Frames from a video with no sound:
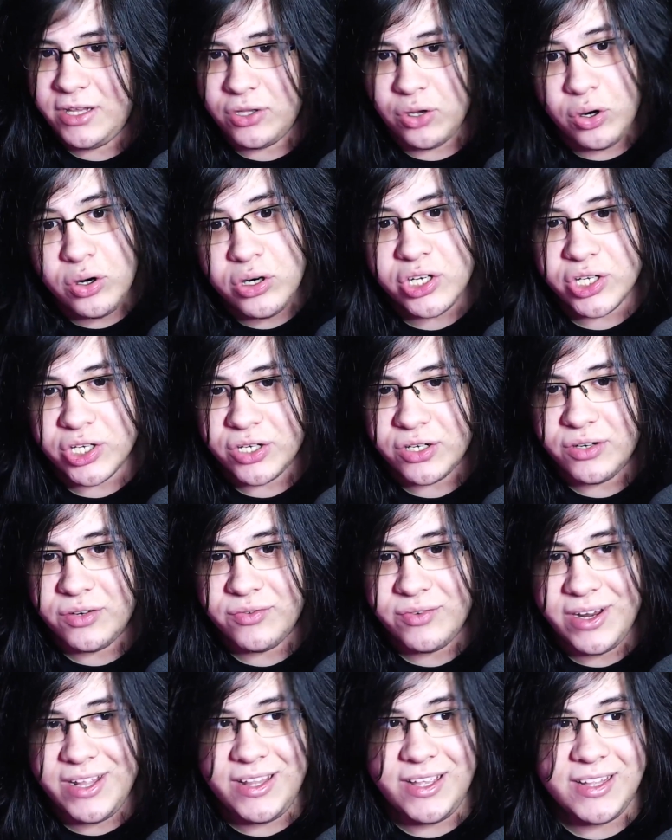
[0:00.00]
torture
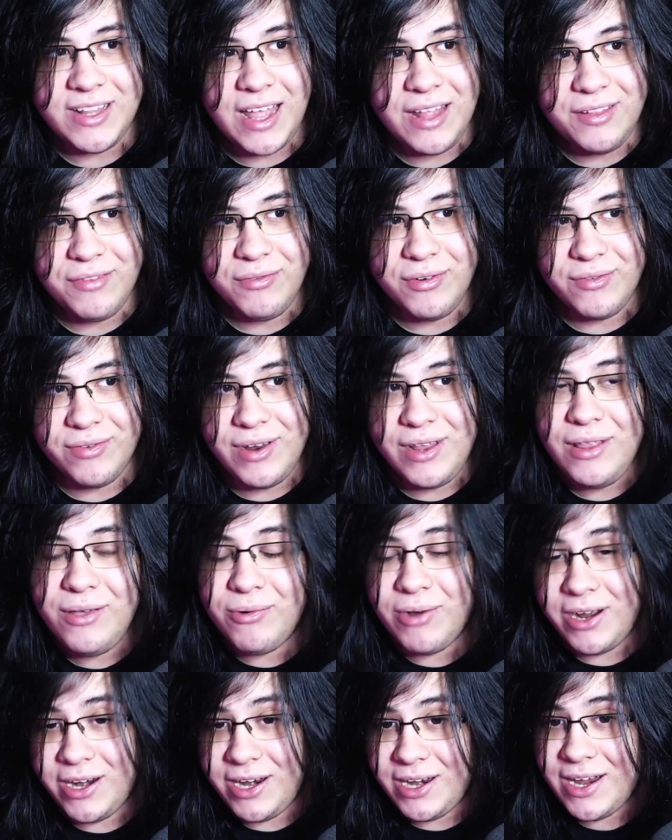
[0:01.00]
really that's what really
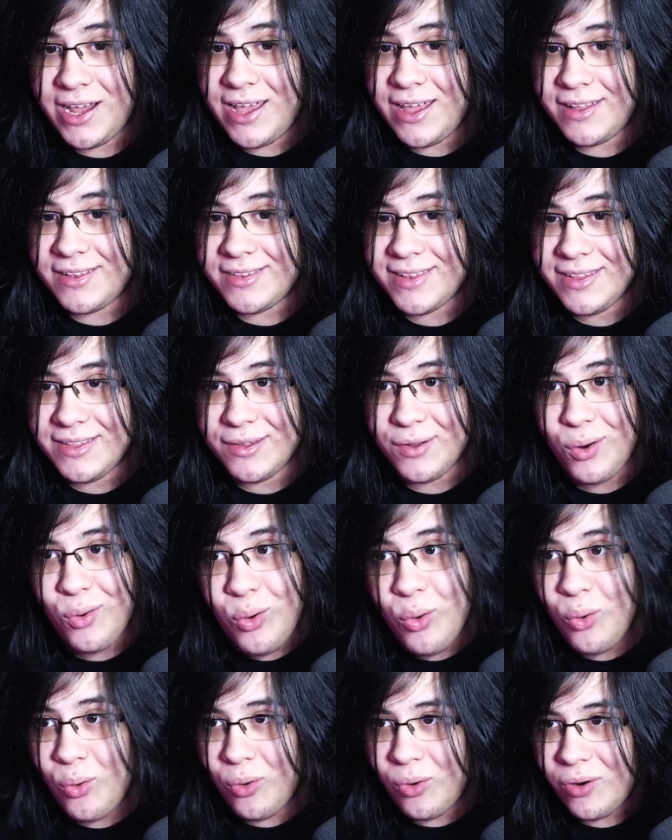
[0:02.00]
what it is it's
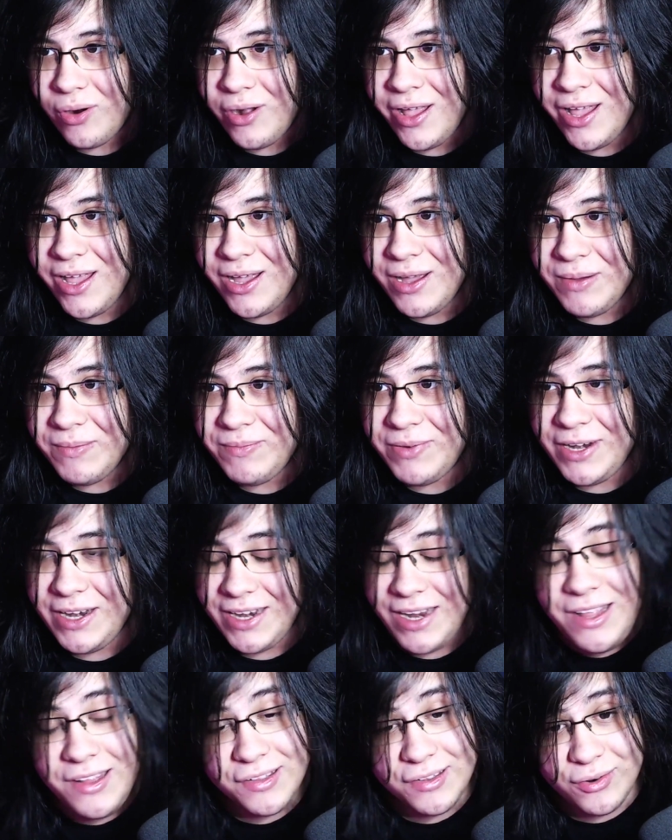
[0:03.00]
cool but it
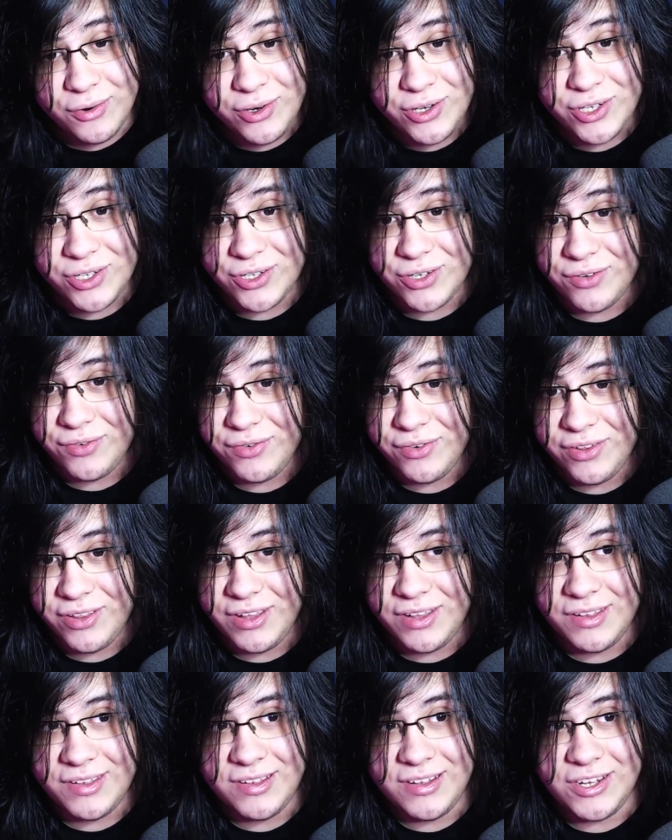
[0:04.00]
is torture for
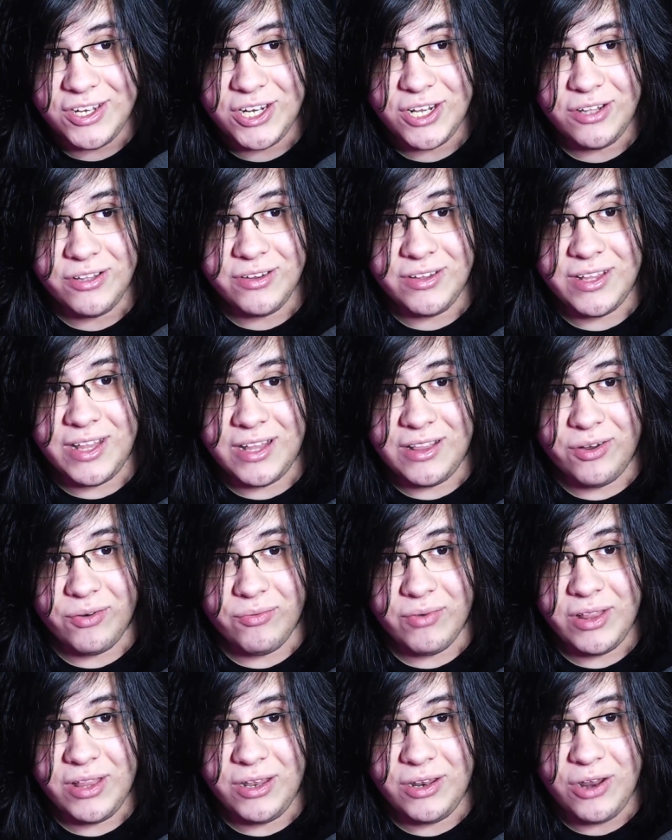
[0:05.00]
these children that don't
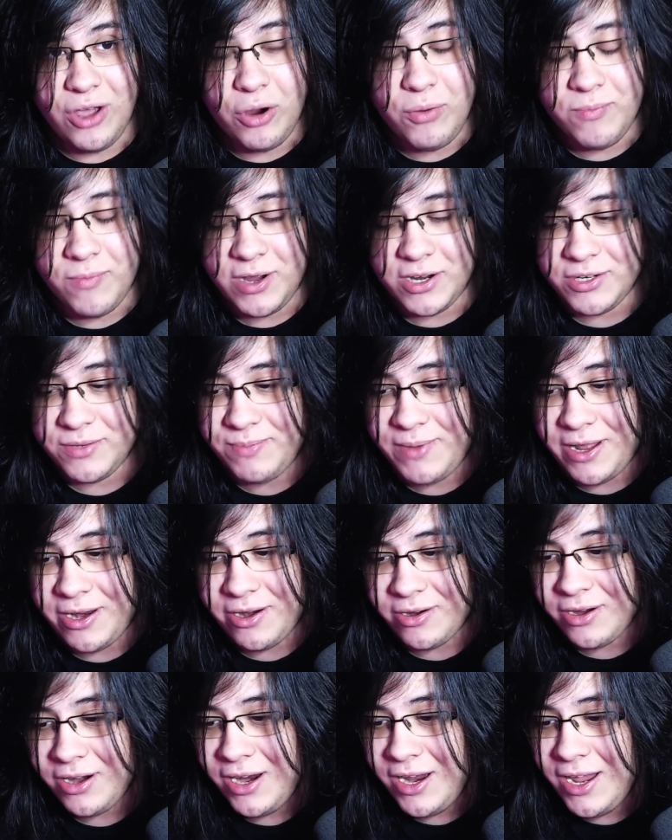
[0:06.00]
really know much
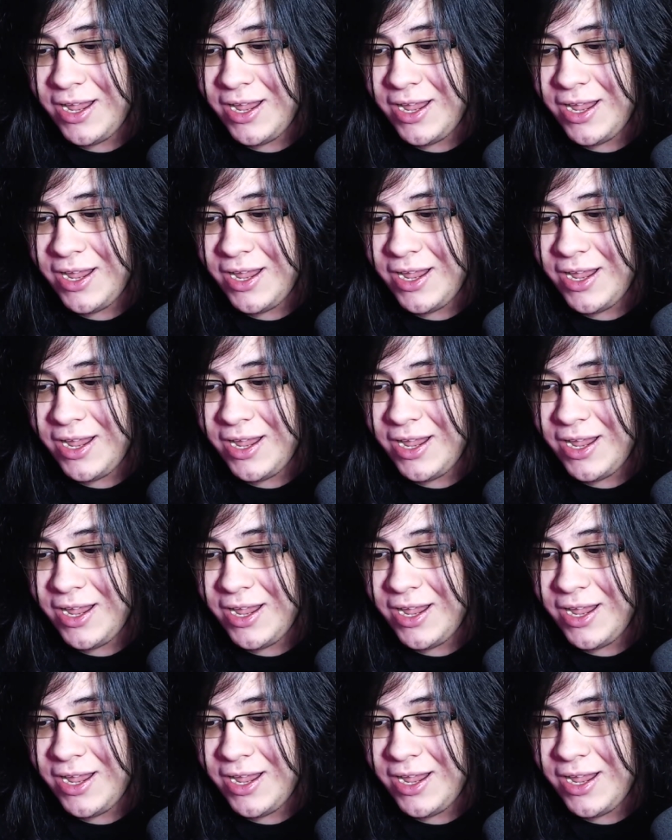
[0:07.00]
better